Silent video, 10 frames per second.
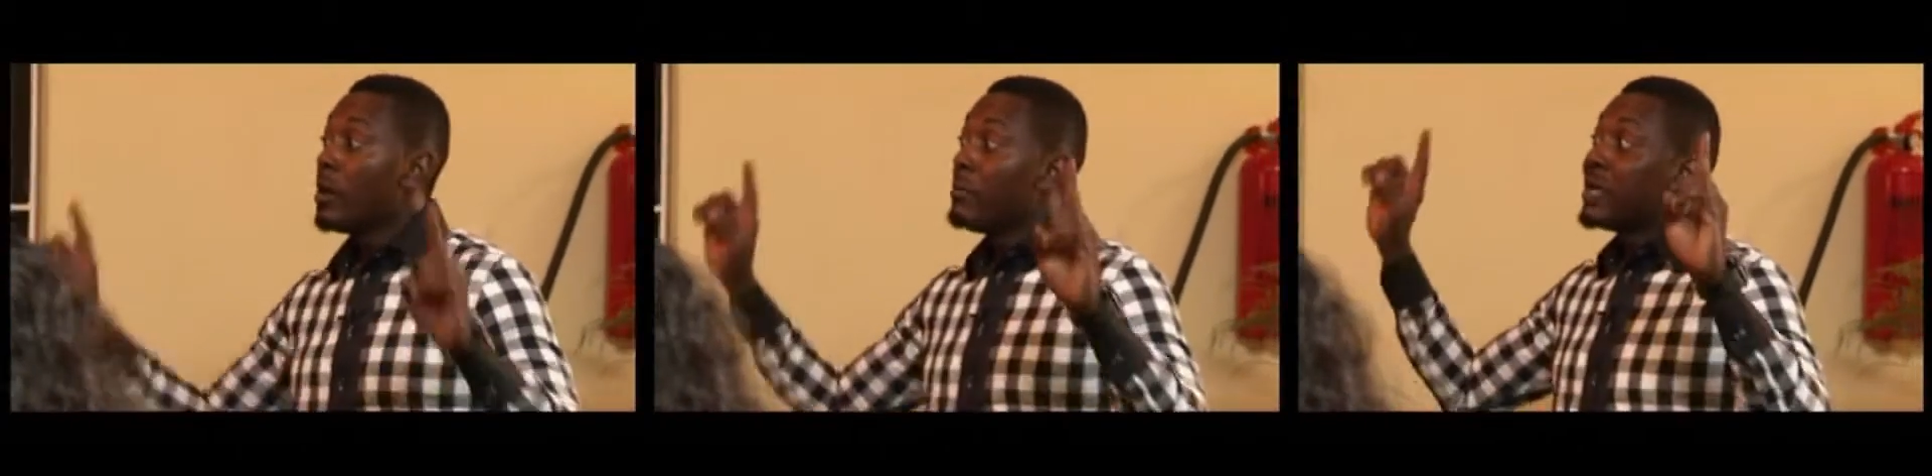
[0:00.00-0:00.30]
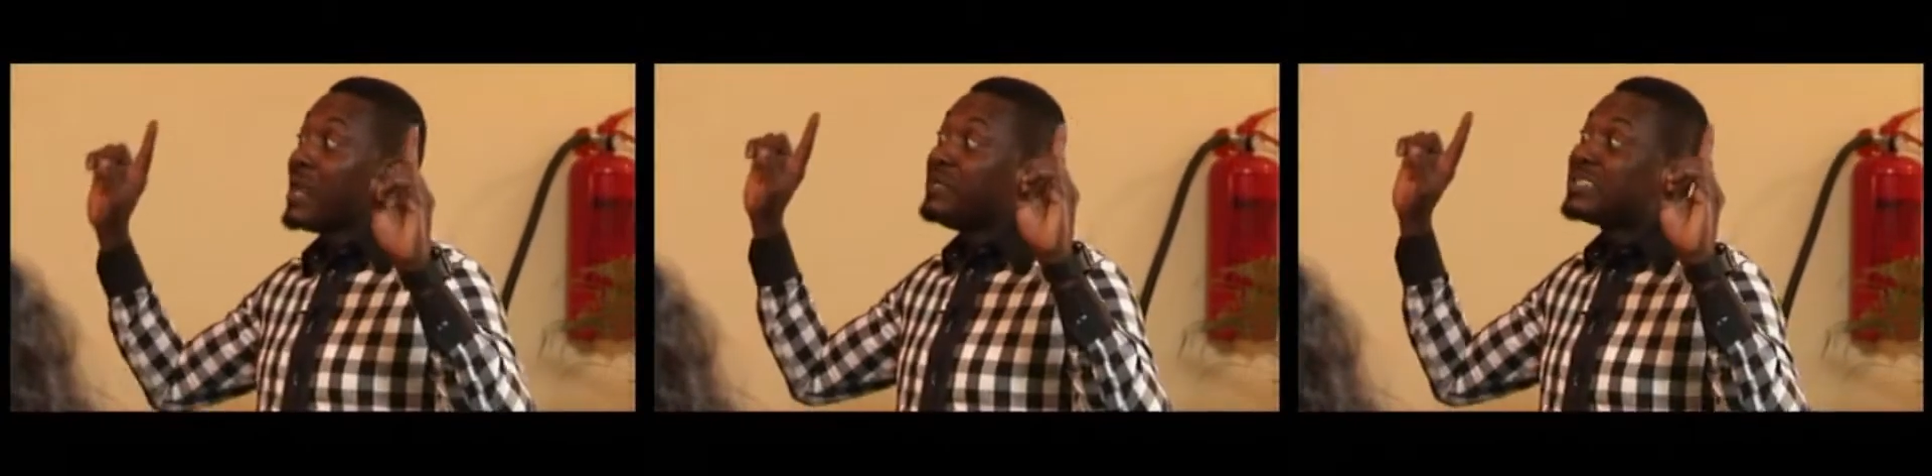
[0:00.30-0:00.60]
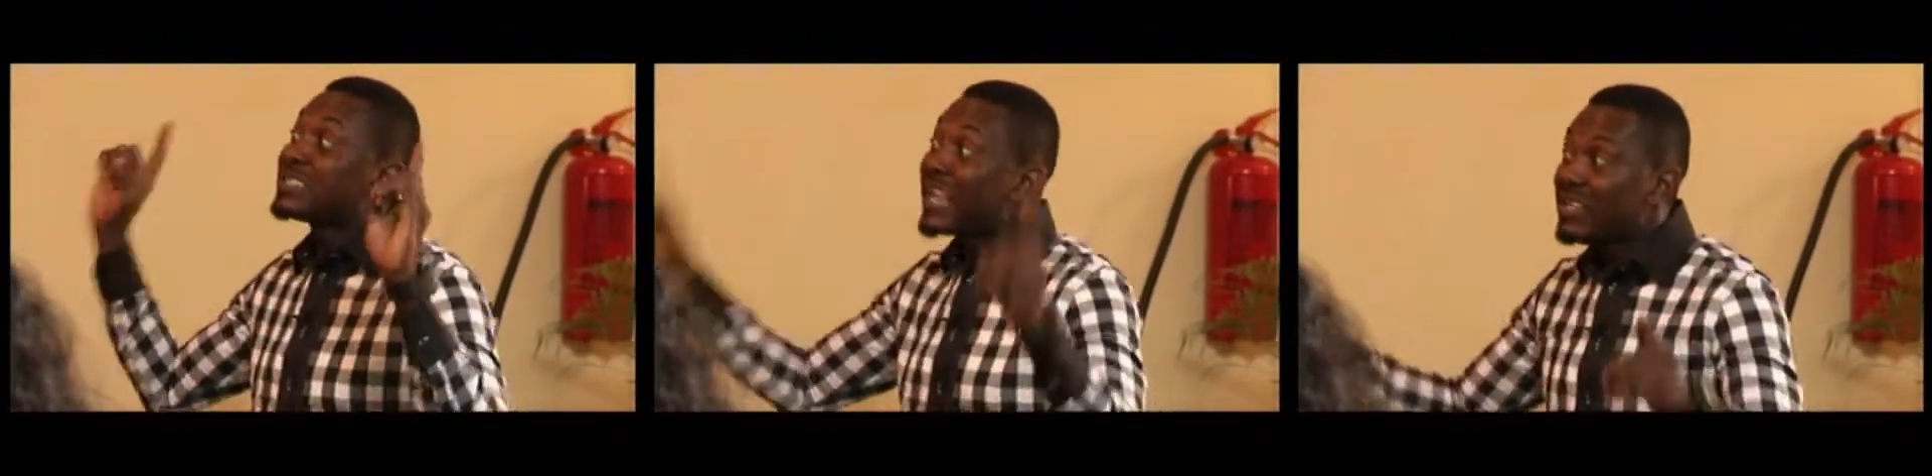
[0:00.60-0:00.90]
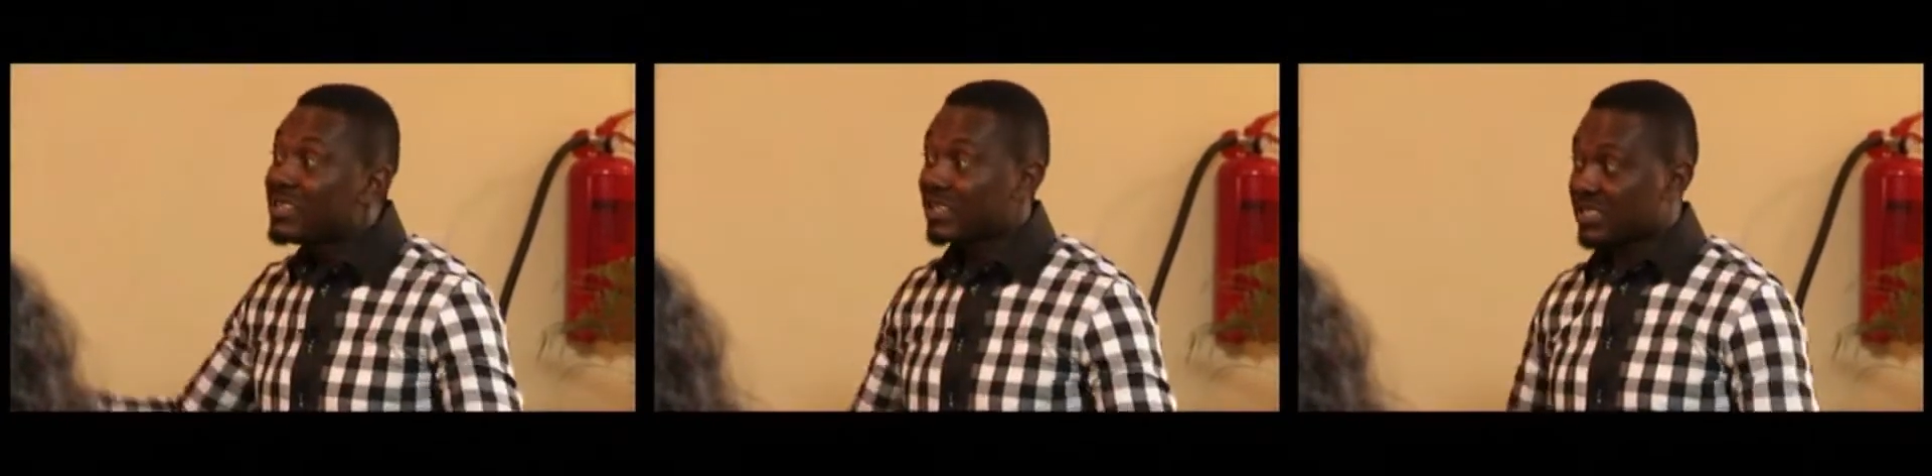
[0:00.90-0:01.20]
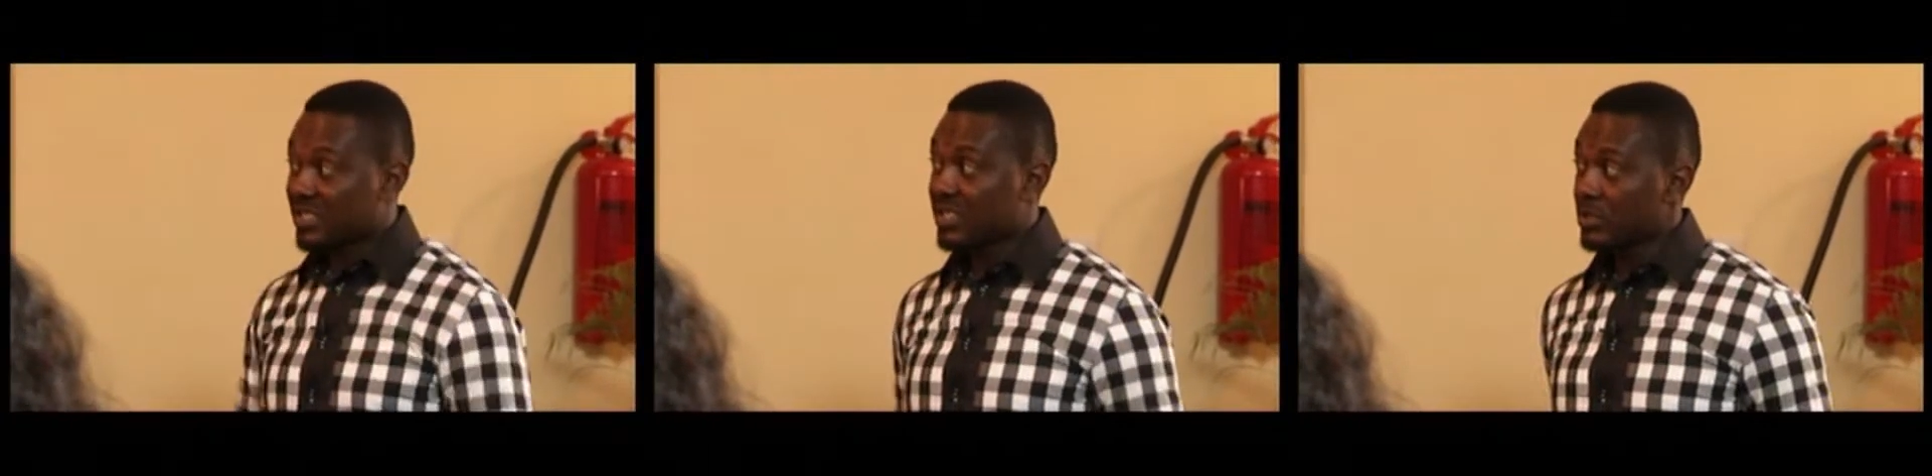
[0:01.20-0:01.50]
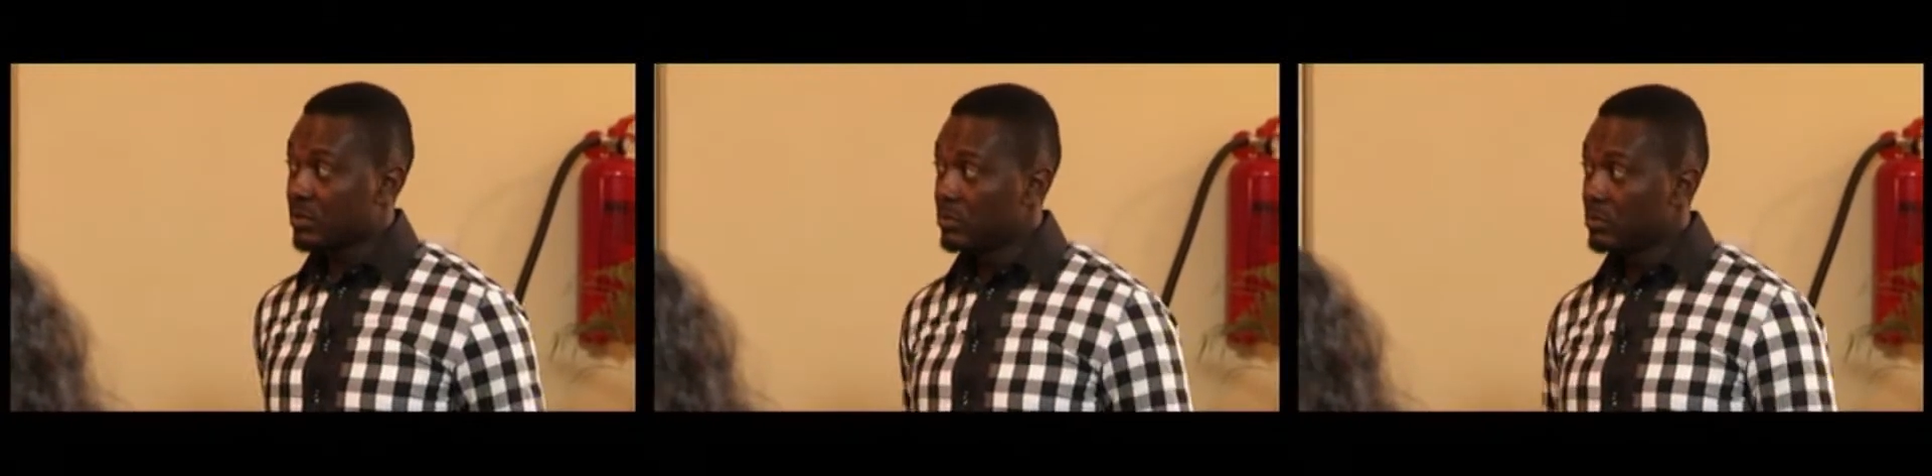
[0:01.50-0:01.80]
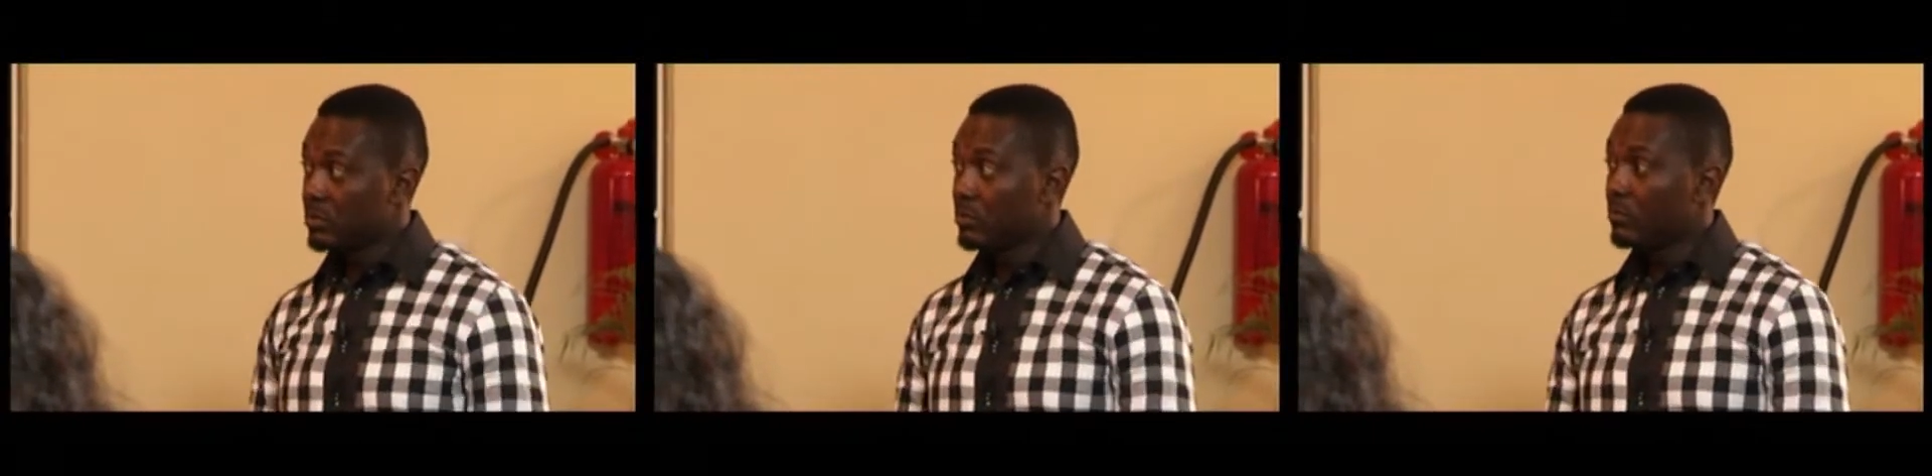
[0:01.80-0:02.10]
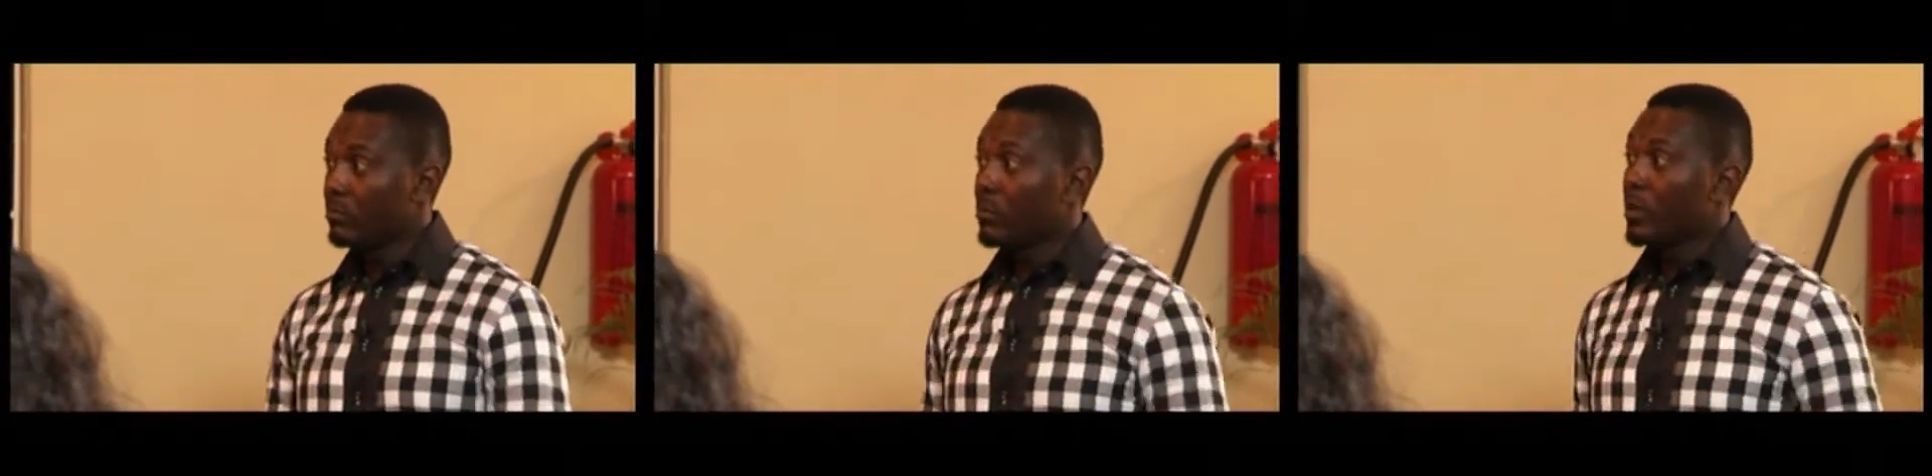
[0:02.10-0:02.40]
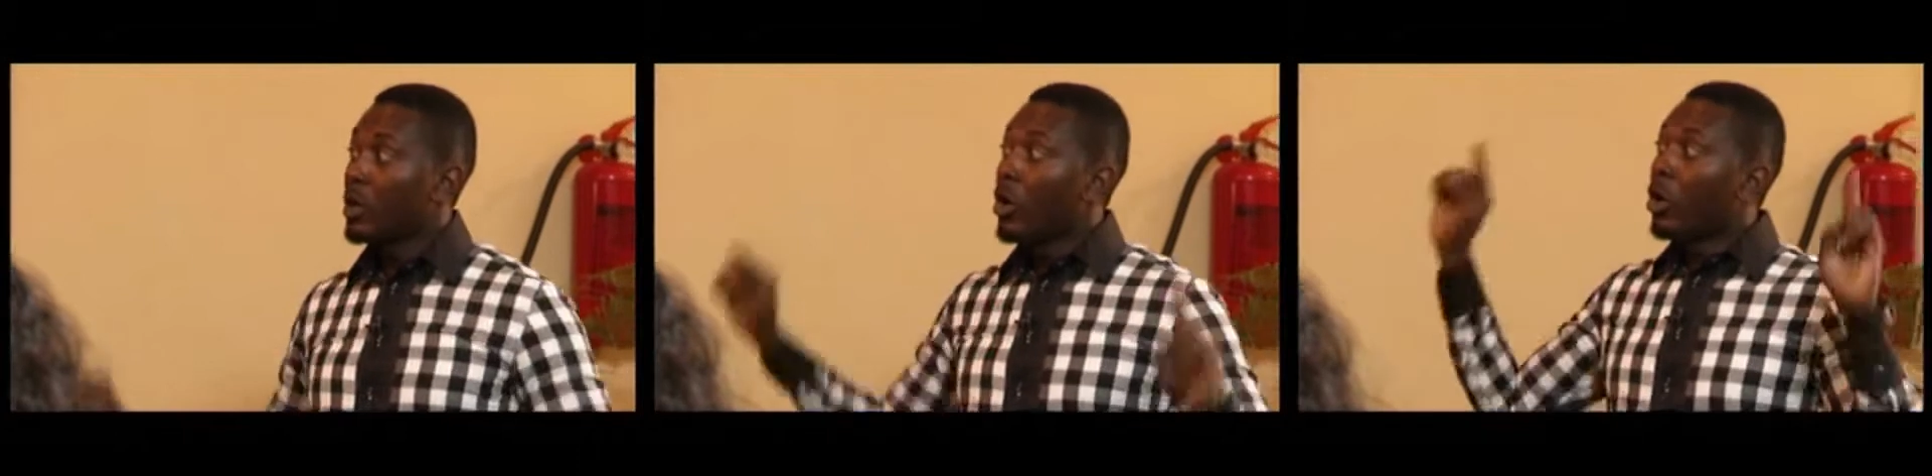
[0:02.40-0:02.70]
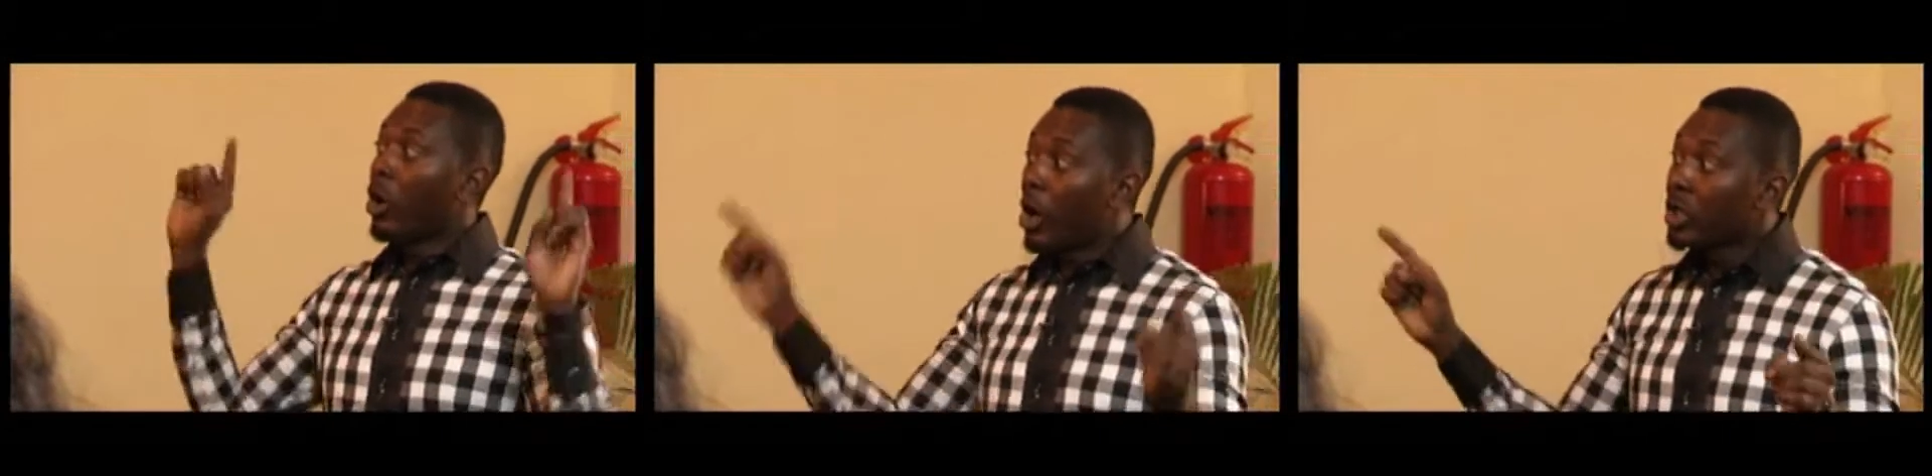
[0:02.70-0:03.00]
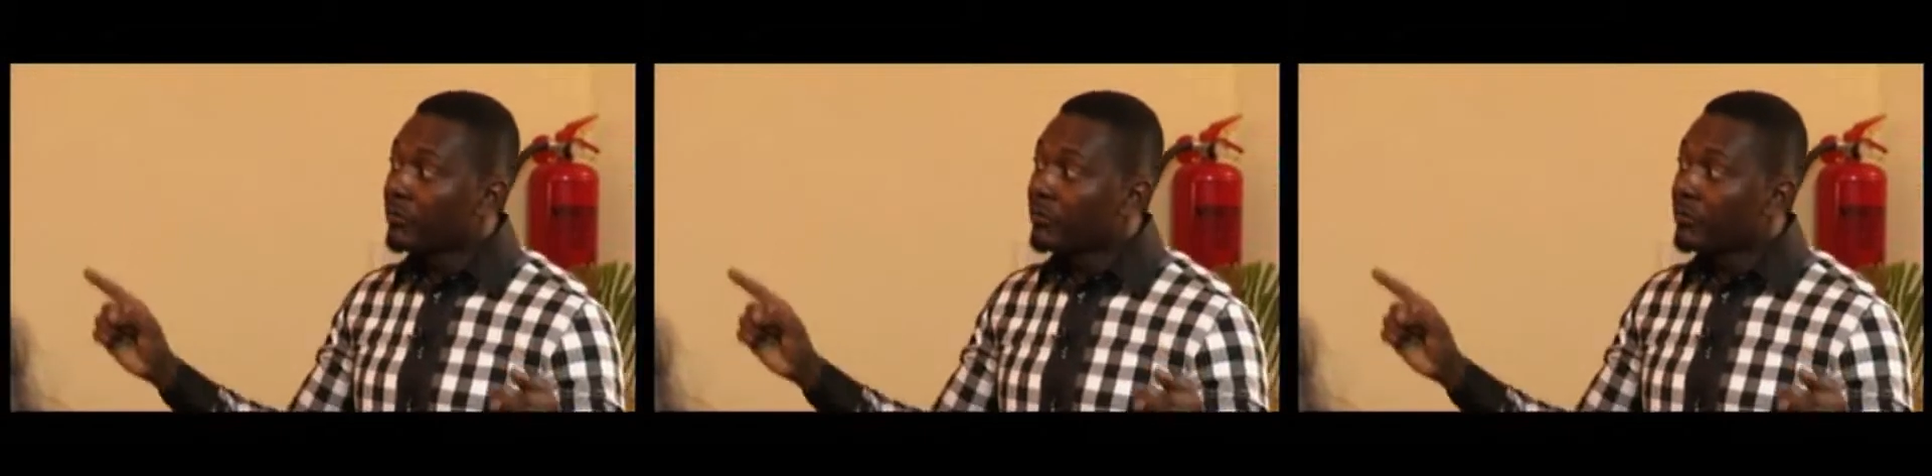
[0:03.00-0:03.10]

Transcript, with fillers: But let me say this all